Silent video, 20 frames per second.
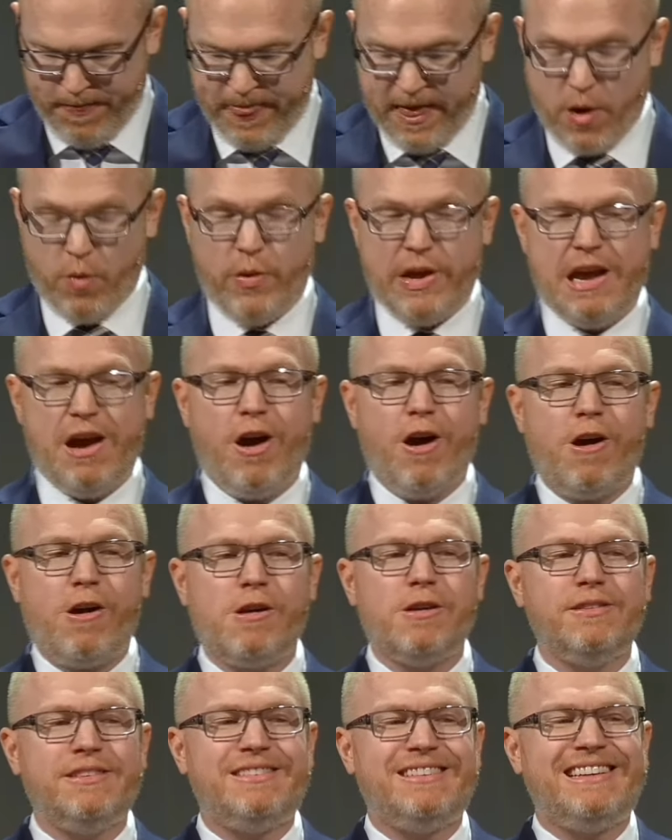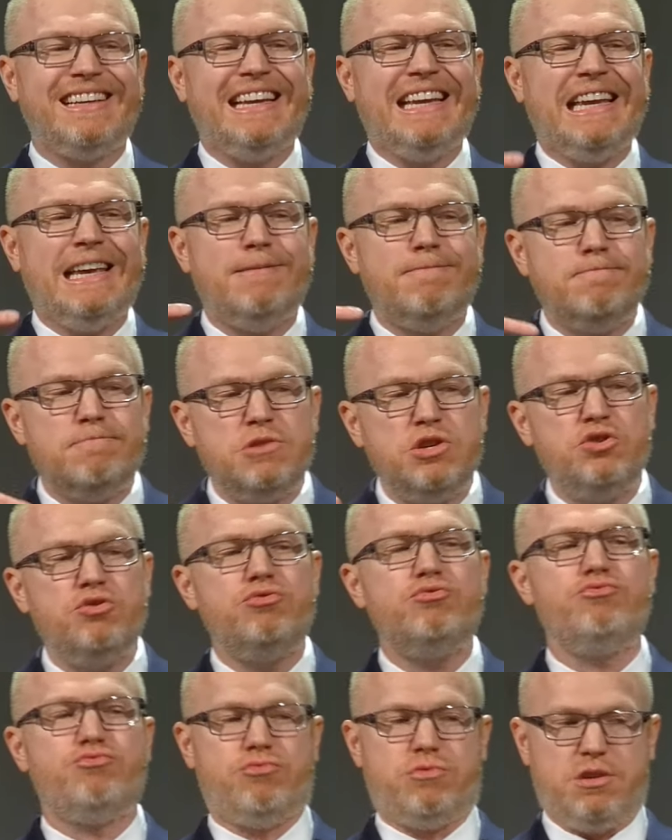that we aren't
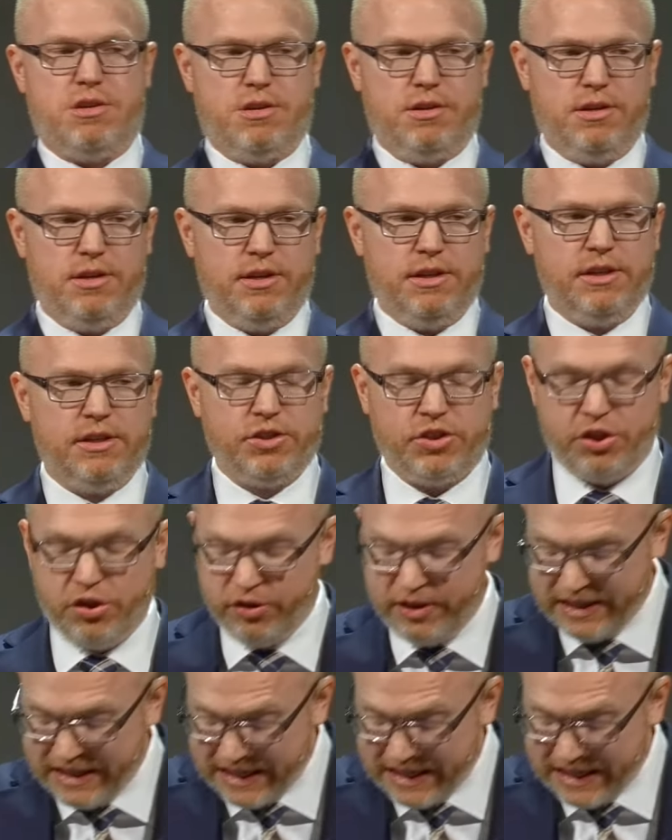immune to